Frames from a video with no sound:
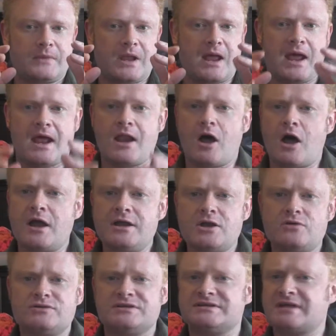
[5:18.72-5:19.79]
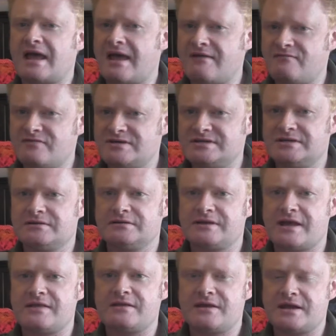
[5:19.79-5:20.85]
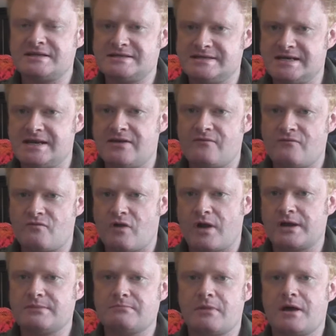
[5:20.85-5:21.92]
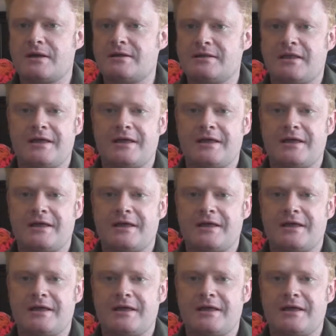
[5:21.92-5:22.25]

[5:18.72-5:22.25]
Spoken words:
I noticed every single day that I didn't write, my